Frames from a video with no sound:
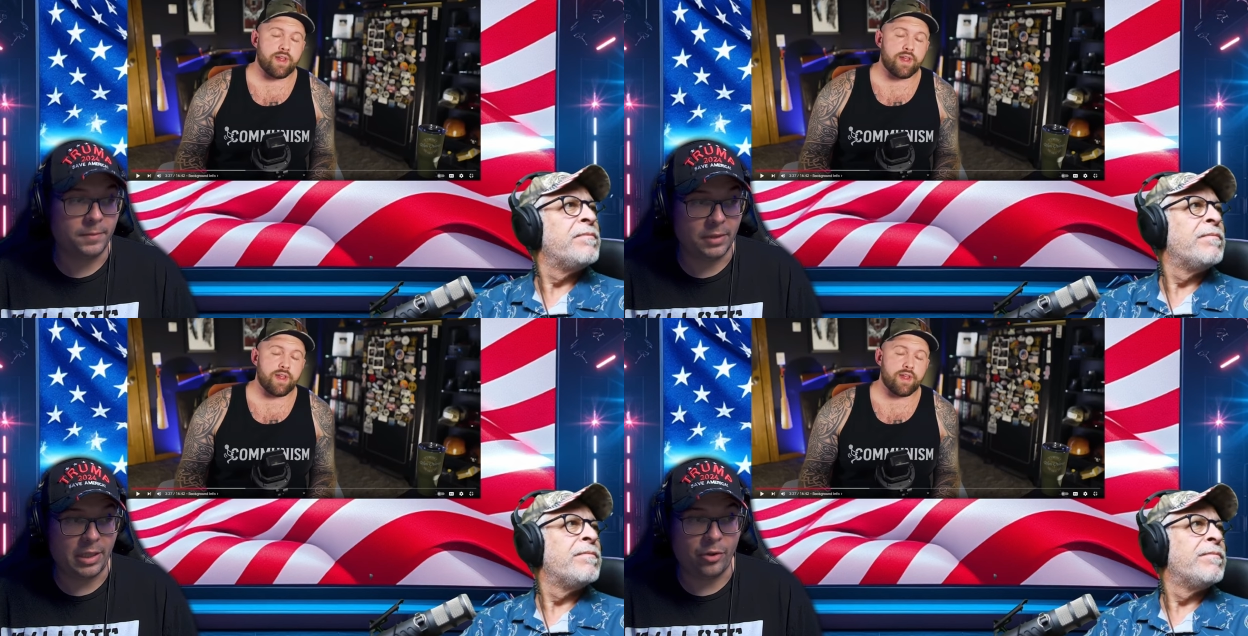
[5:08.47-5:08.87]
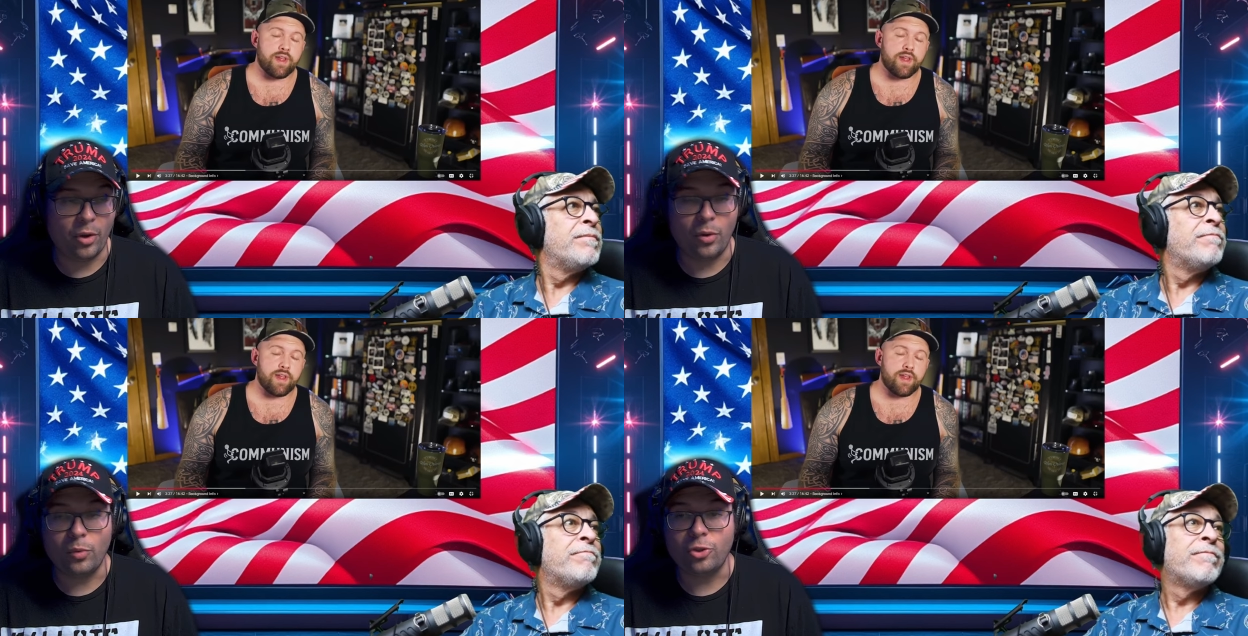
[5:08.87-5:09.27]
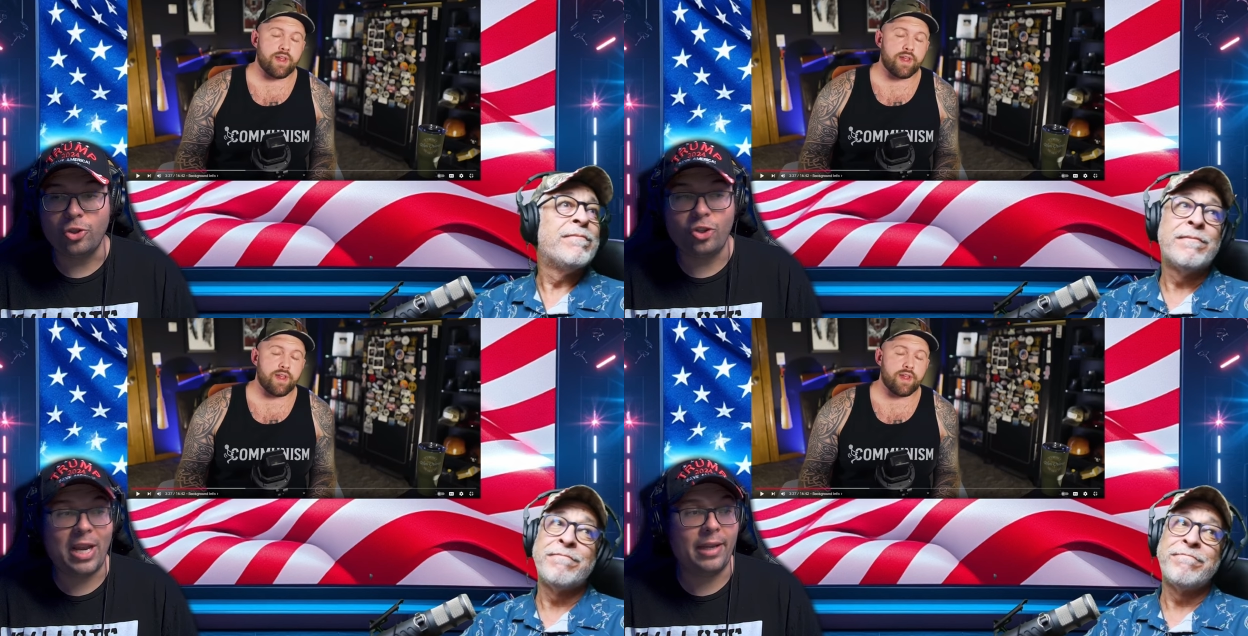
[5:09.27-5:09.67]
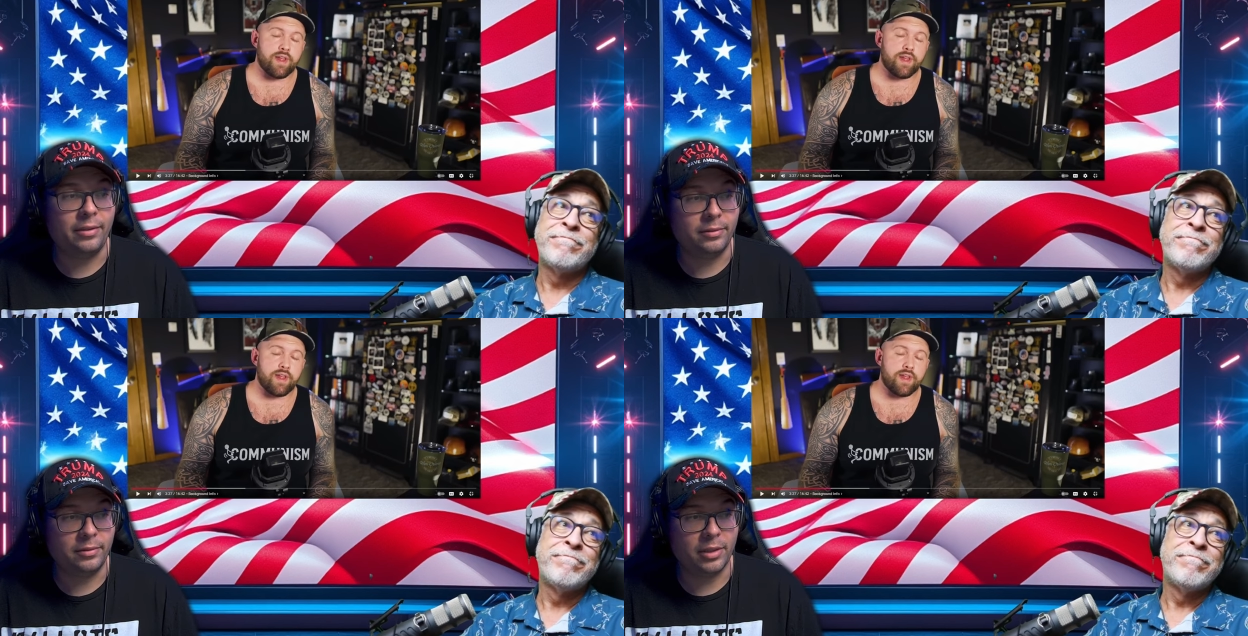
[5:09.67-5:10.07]
Speaker 1: And then no shit.
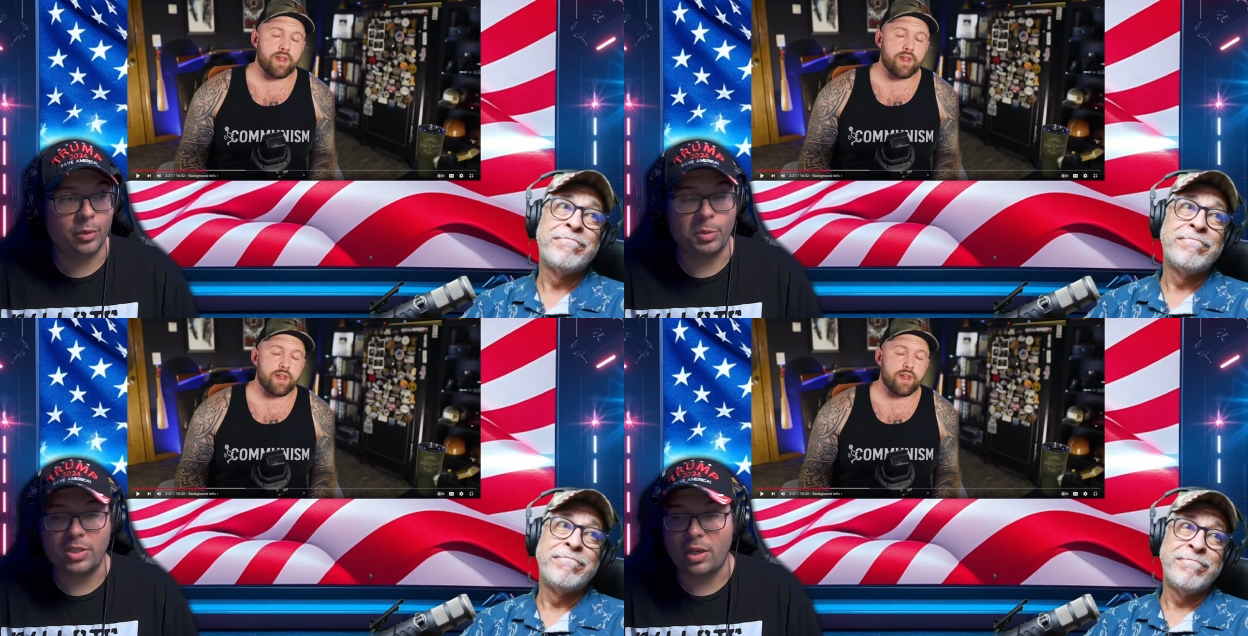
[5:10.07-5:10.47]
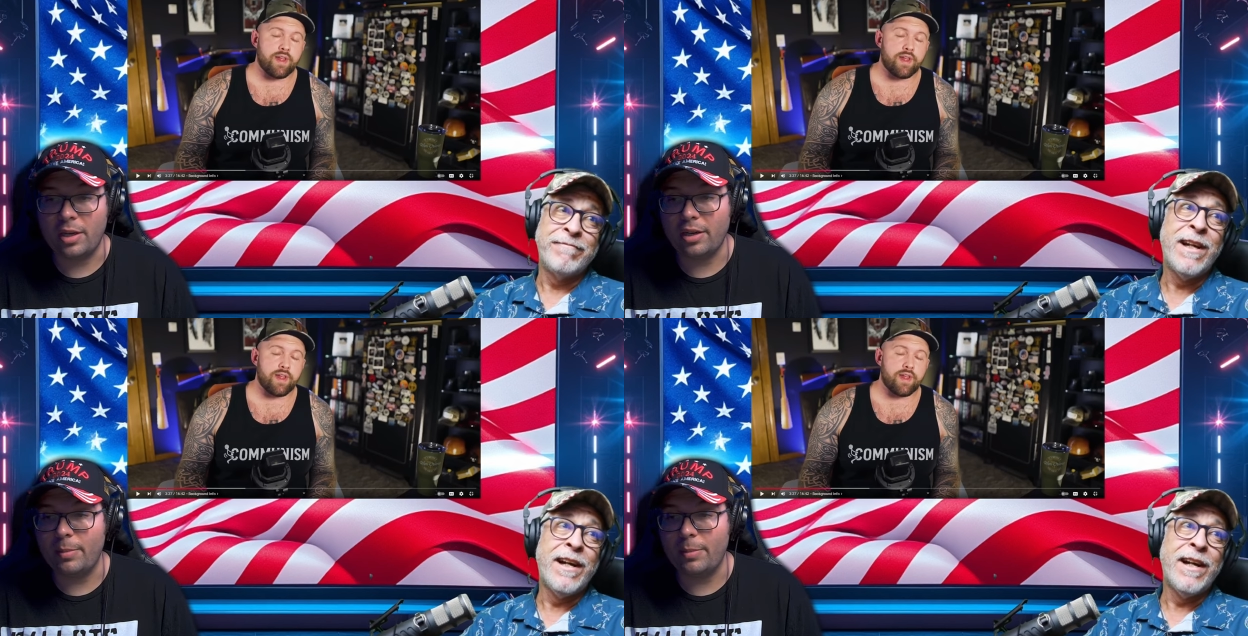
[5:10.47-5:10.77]
Like we've been talking yeah.